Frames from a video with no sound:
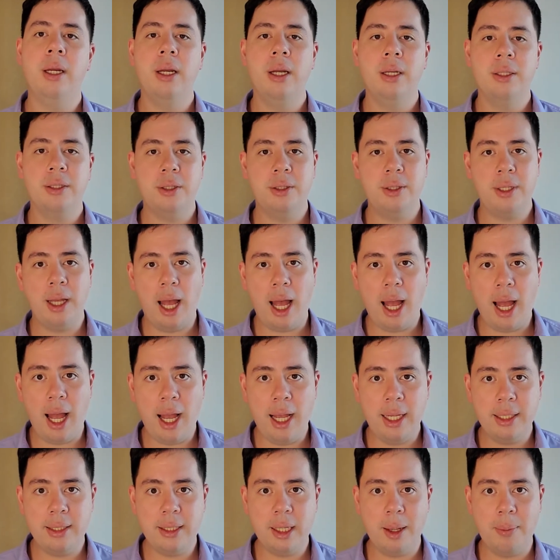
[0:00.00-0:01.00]
So to
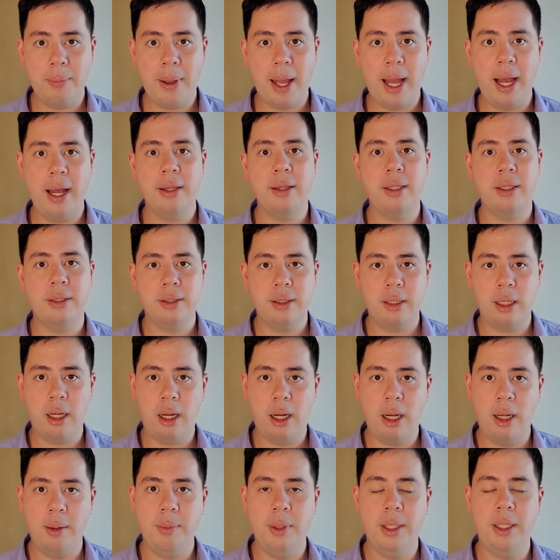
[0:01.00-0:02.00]
ask about the
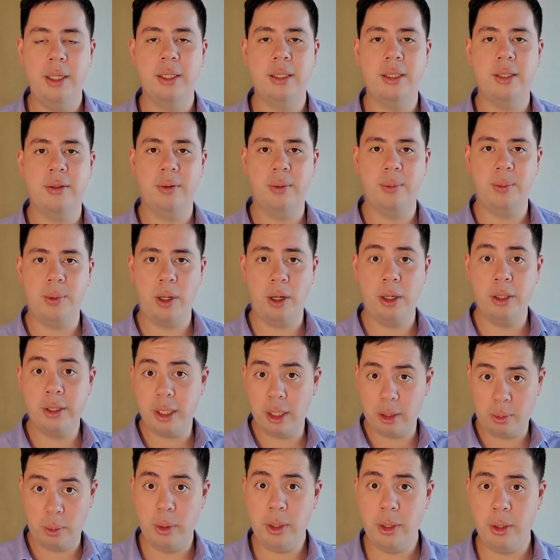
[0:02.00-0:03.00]
timeliness of a
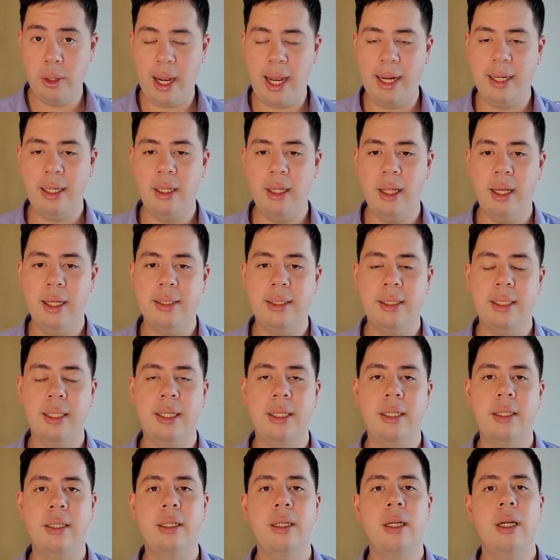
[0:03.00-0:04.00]
project when you're analyzing
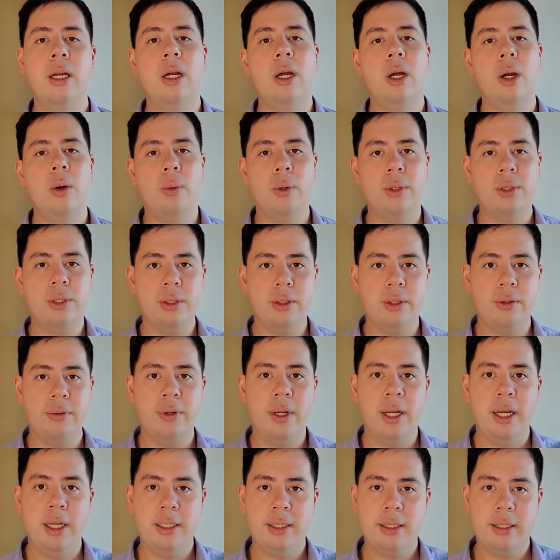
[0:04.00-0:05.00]
it, what sort of
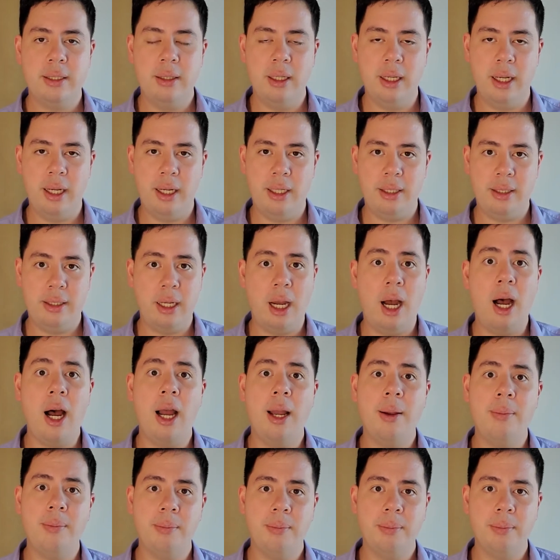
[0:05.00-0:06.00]

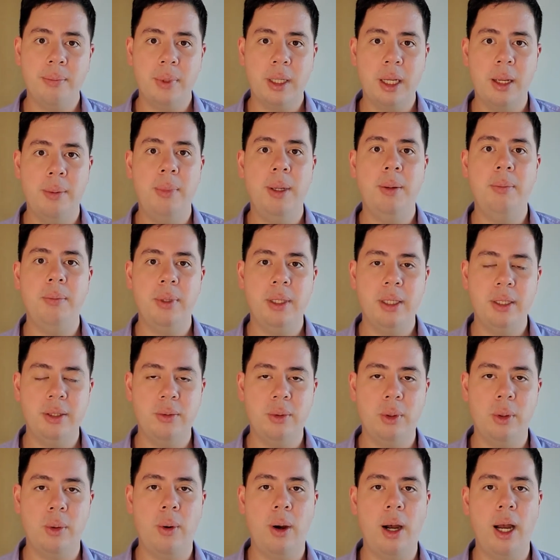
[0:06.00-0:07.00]
time commitment is
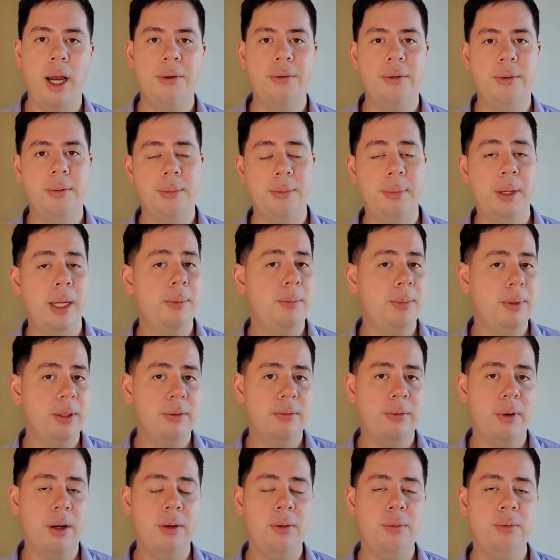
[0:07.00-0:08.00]
required from the people
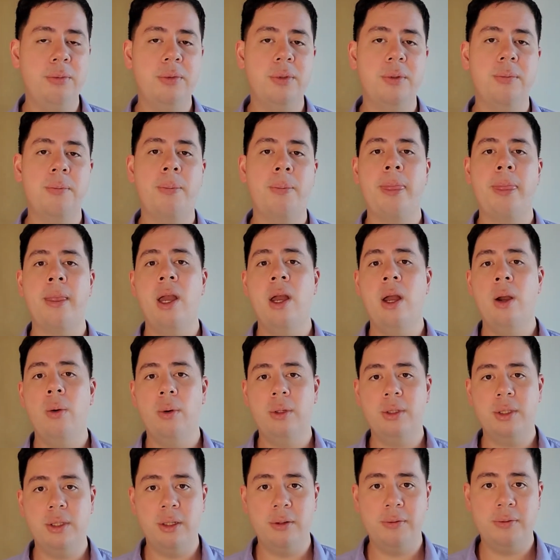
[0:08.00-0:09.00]
involved?
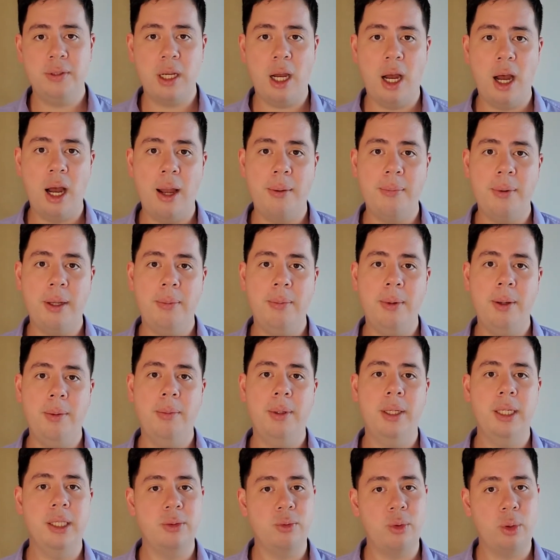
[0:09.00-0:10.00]
What sort of time
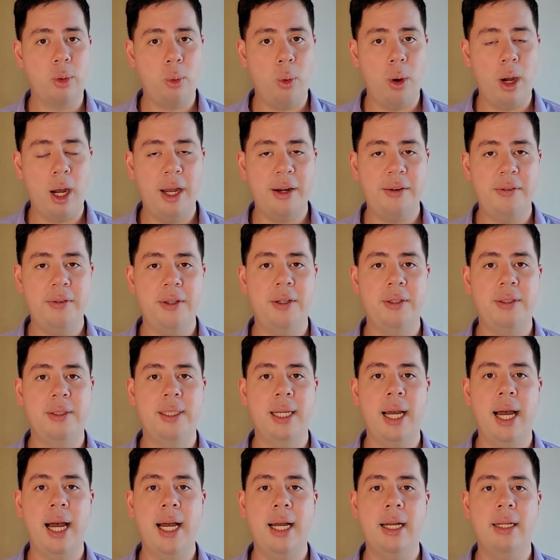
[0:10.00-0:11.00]
commitment is required for those
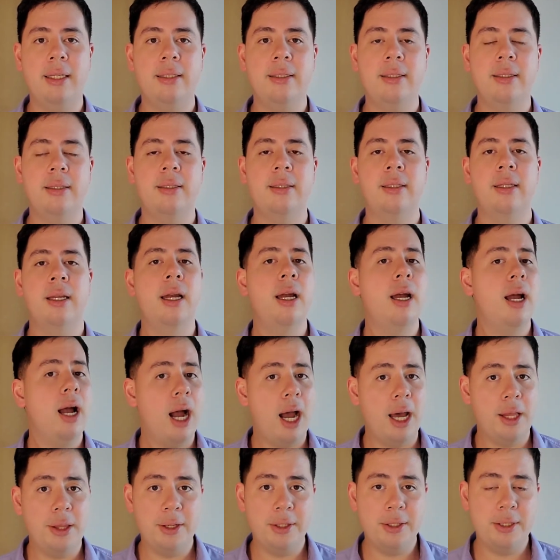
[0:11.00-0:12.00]
tasks?
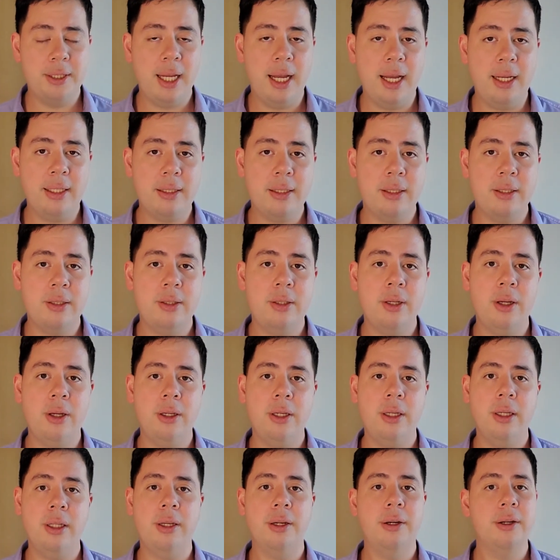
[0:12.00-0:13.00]
Are those tasks
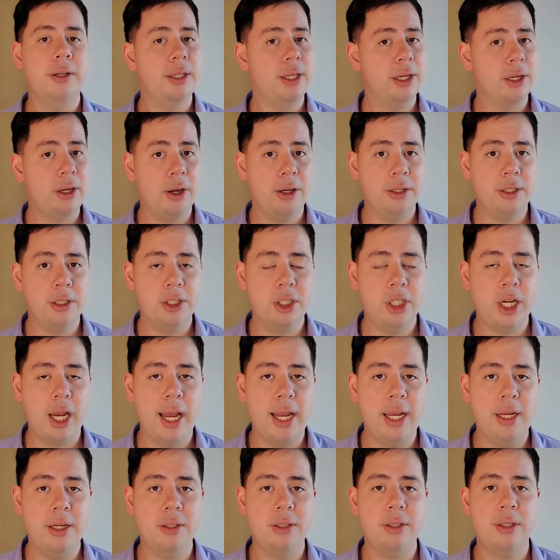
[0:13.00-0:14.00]
circular? Are they going to
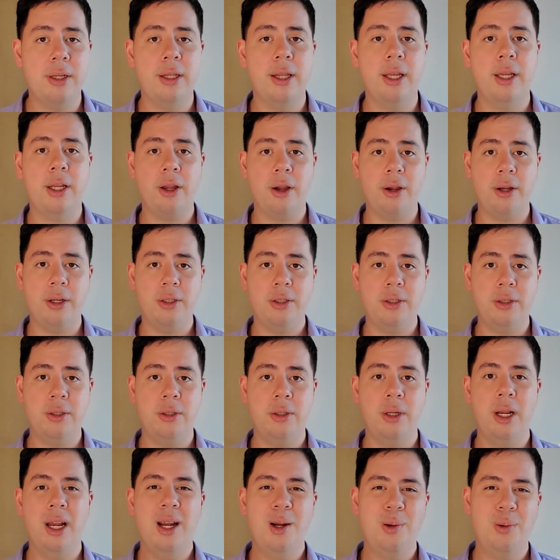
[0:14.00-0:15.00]
change? Are they going
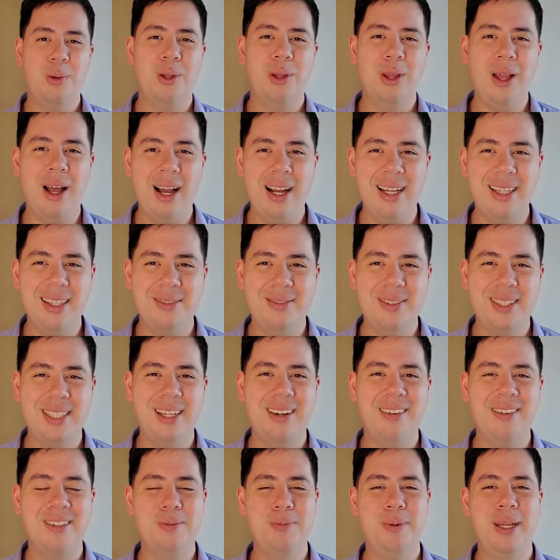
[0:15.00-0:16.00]
to rely on
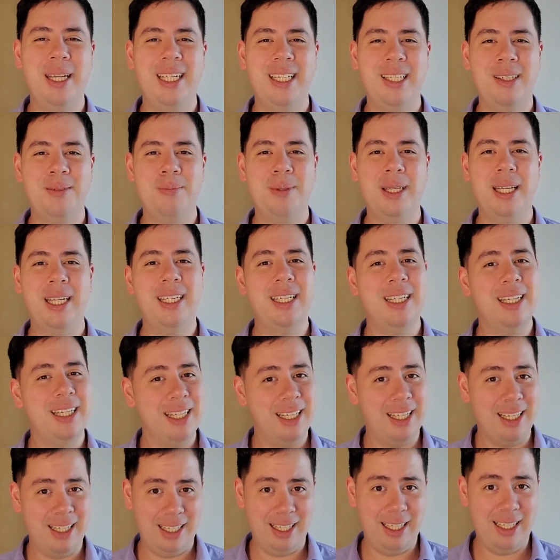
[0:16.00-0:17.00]
themselves being
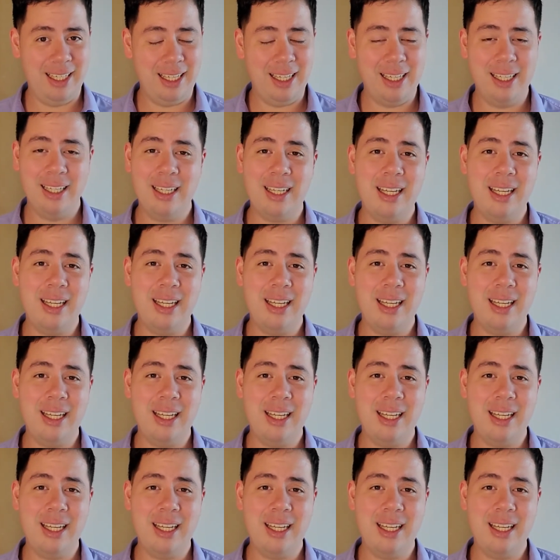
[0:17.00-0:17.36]
completed?